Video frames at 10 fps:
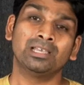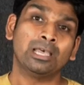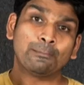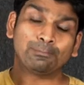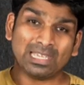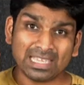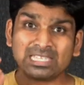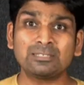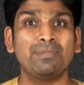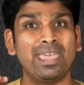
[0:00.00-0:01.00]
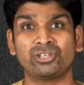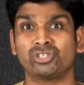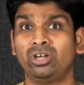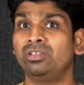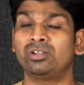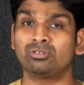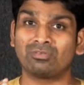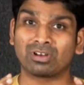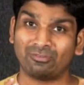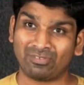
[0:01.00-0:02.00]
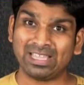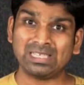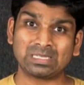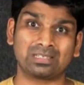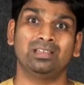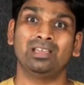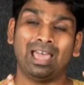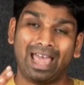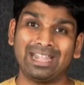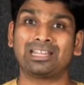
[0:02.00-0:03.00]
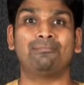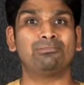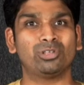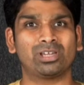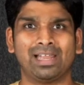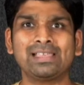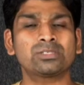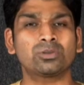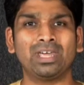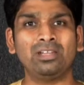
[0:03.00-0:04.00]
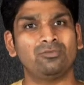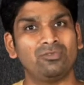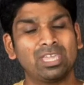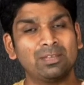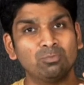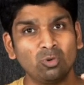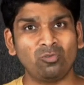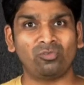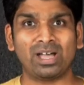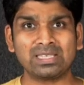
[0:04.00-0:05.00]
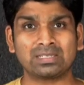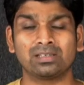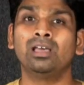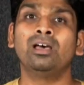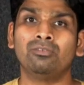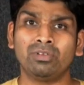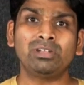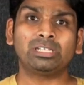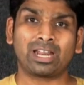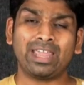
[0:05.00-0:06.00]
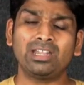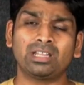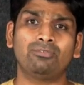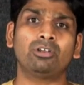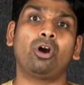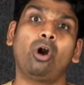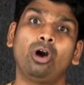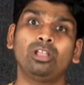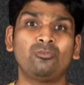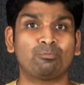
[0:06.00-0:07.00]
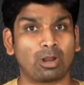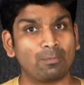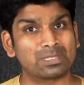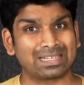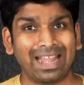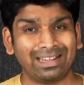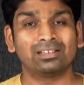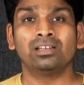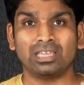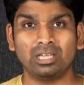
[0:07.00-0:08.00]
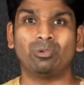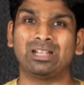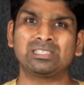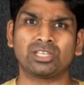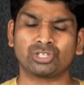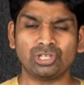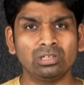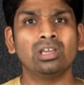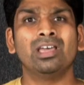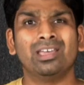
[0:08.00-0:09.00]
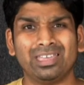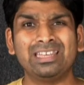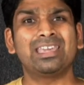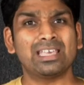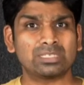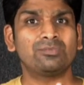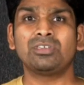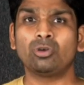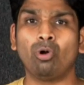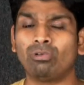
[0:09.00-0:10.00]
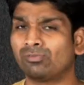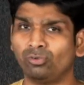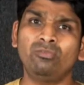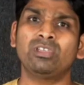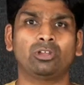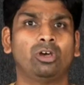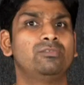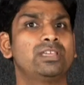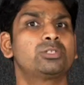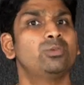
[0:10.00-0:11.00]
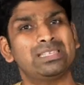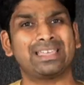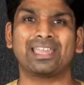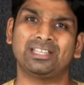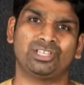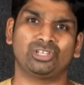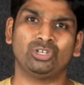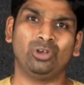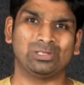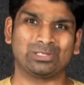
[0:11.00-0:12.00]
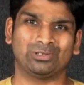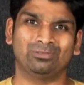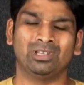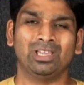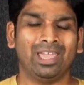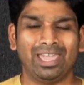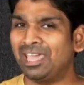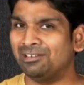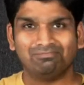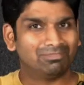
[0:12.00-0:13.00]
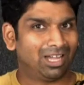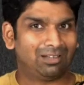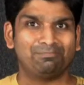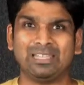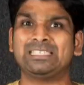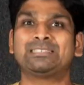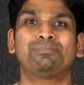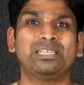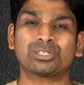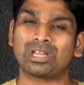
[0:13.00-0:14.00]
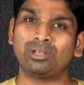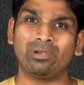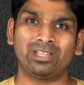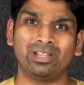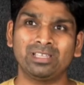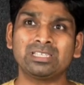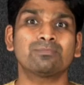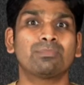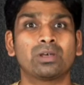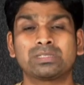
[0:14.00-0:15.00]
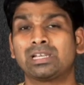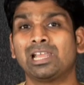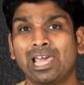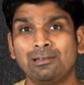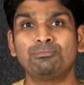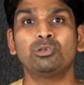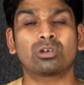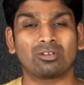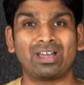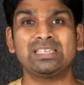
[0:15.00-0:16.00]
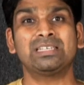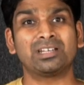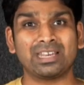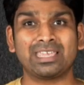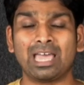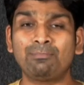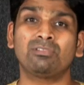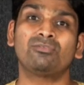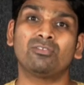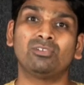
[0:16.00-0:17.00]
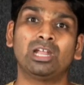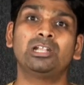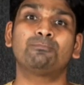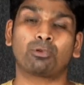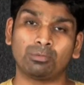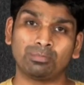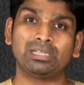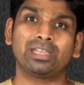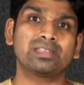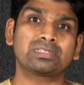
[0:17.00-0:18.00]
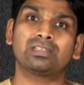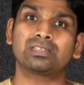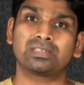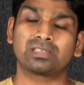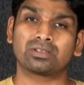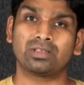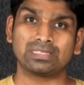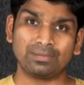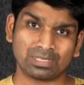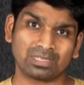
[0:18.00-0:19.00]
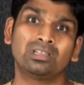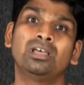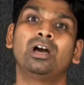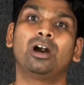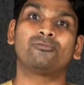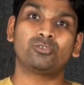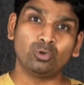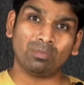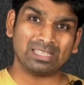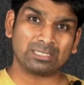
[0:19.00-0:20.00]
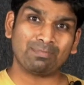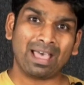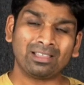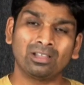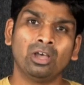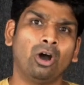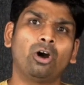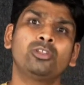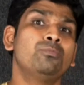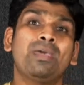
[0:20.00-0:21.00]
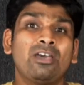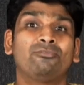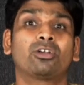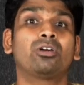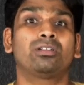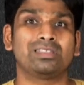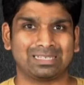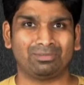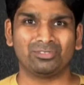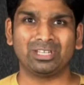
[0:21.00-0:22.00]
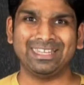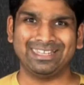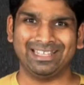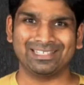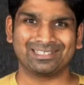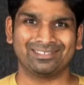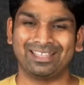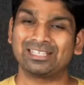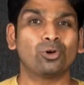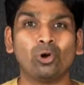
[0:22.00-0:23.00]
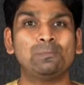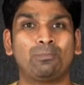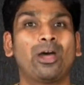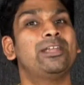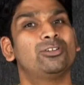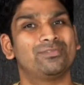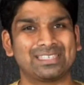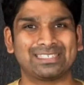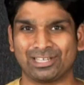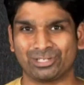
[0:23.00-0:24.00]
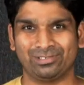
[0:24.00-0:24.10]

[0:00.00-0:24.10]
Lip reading: Please make sure that you have revised and come to the class so that we can move fast. We will try and cover all of PropStat in one session. In case we overflow, we can always do a second session also. Again, please try to attend this because it will help you revise and recap if you have learned probability and statistics concepts a few months back, or you may have forgotten some of the details. That's the whole point of this session.